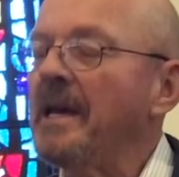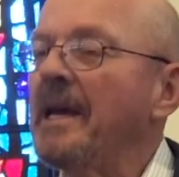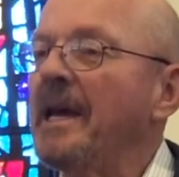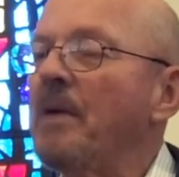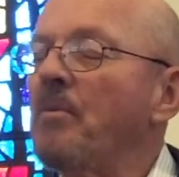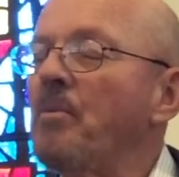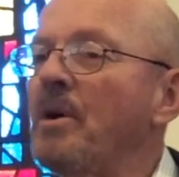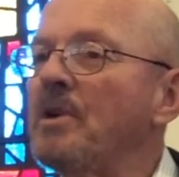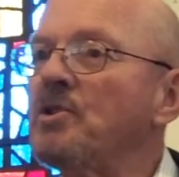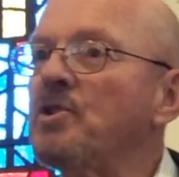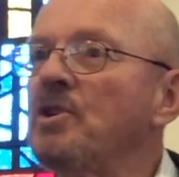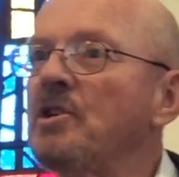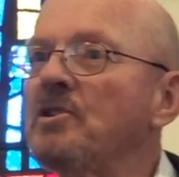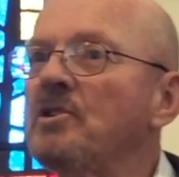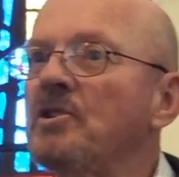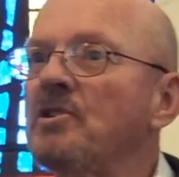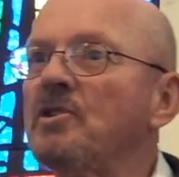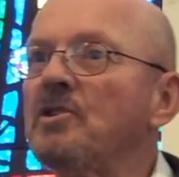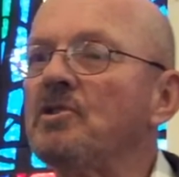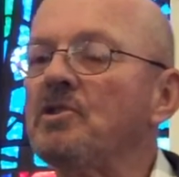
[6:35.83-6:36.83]
And what
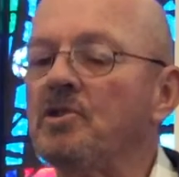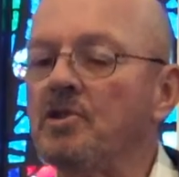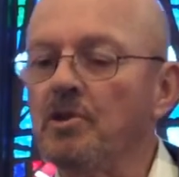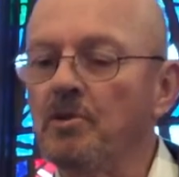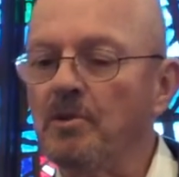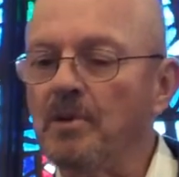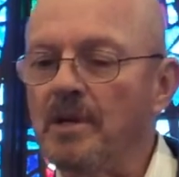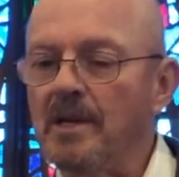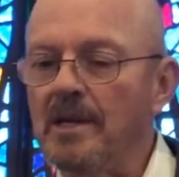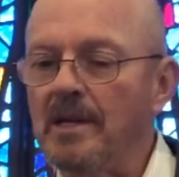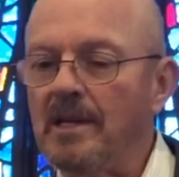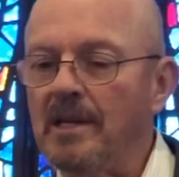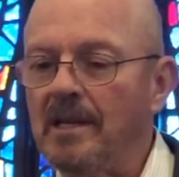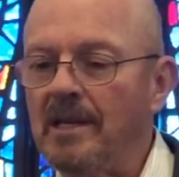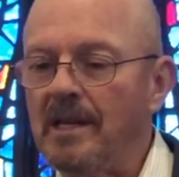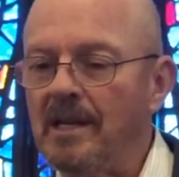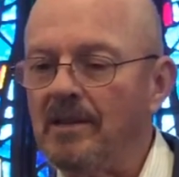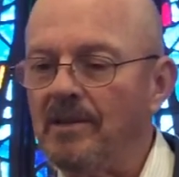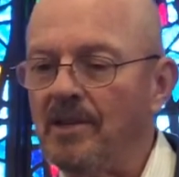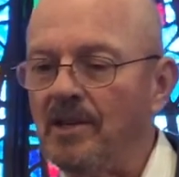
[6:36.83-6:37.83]
Jesus is doing
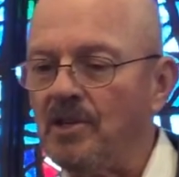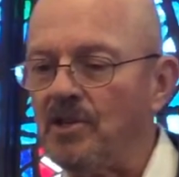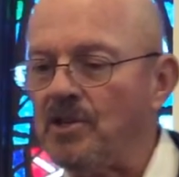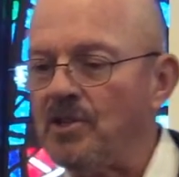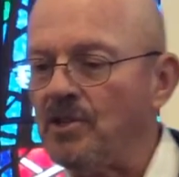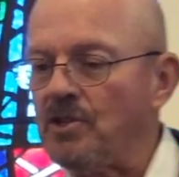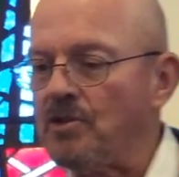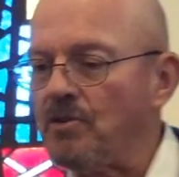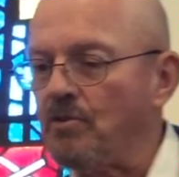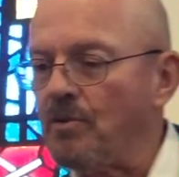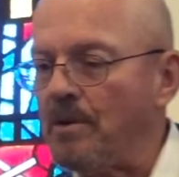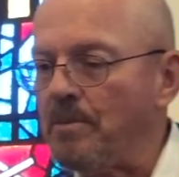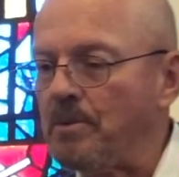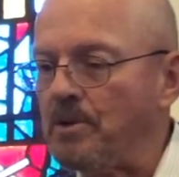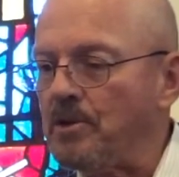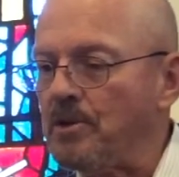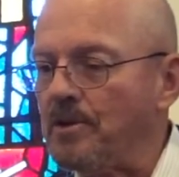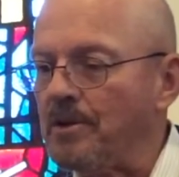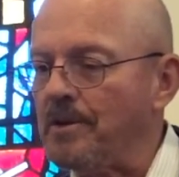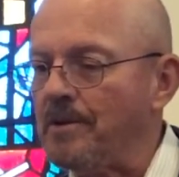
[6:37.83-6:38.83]
in this
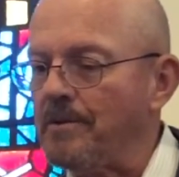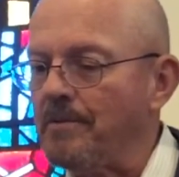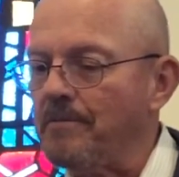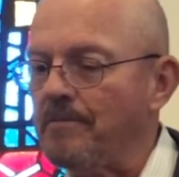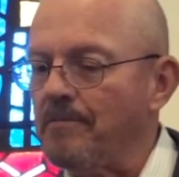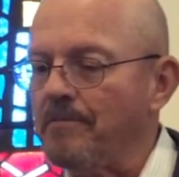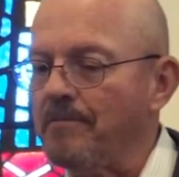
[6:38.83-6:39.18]
scripture,